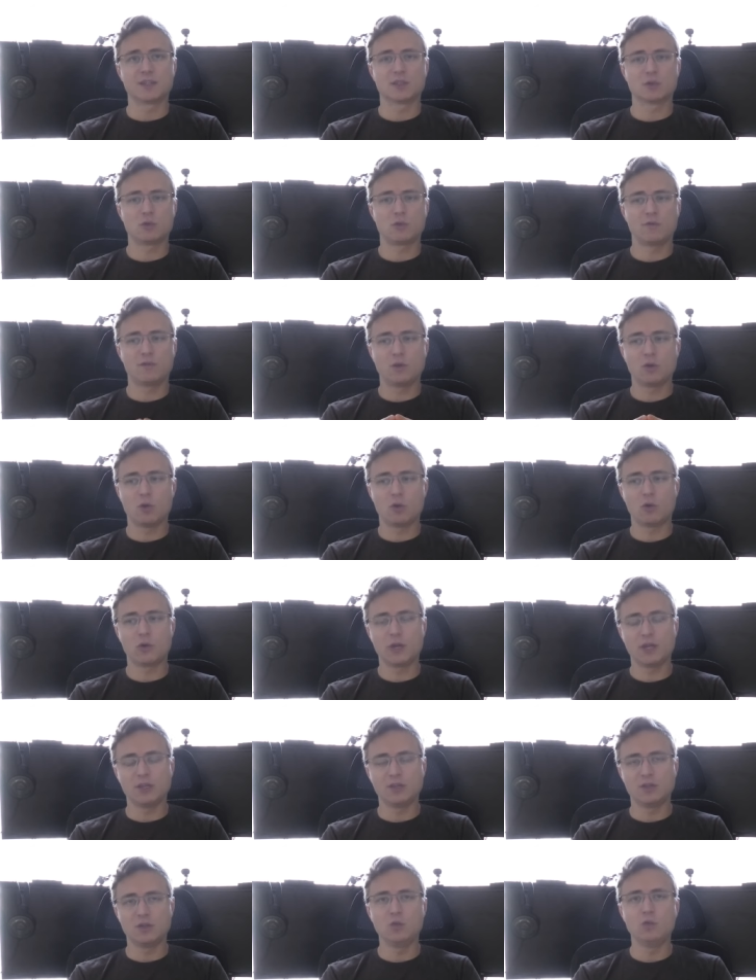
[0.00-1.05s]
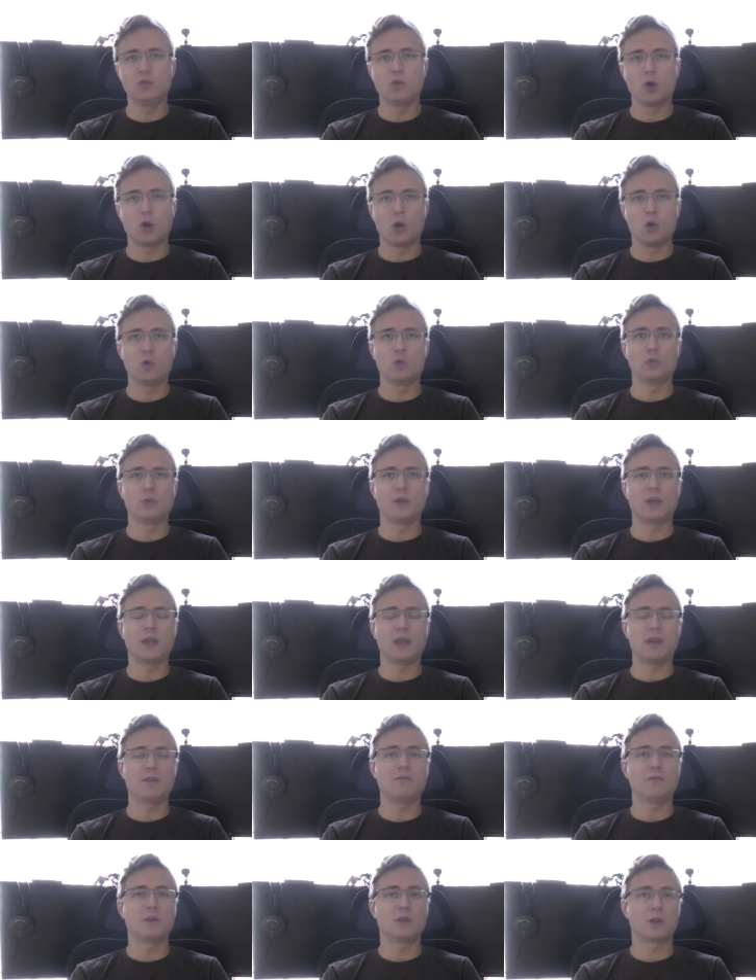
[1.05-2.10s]
So if you already do own
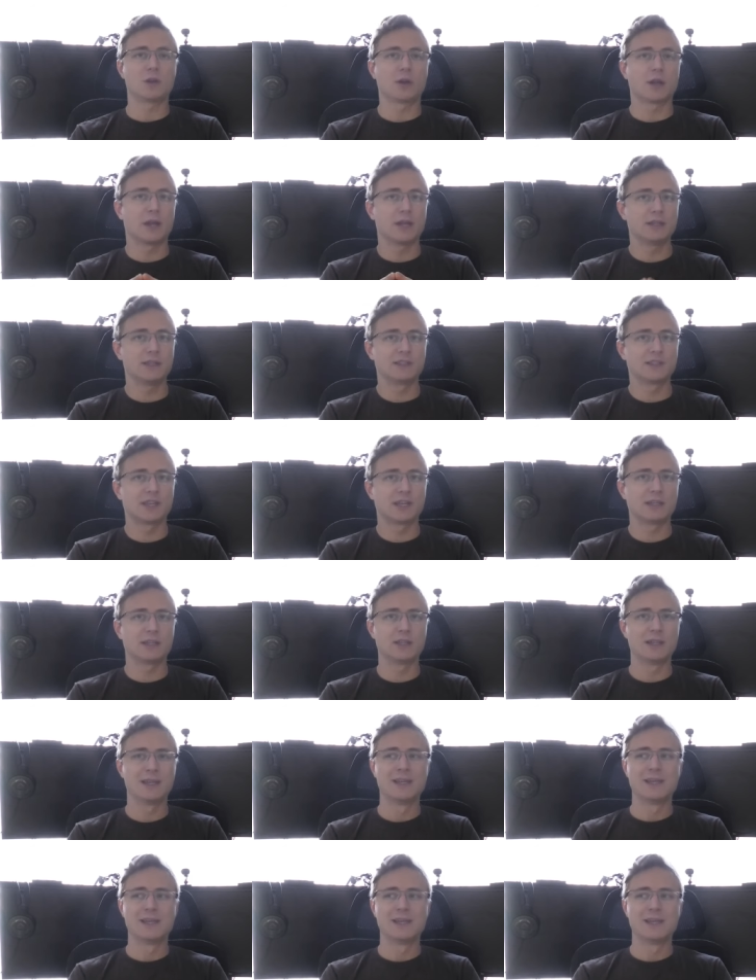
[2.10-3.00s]
a VR headset,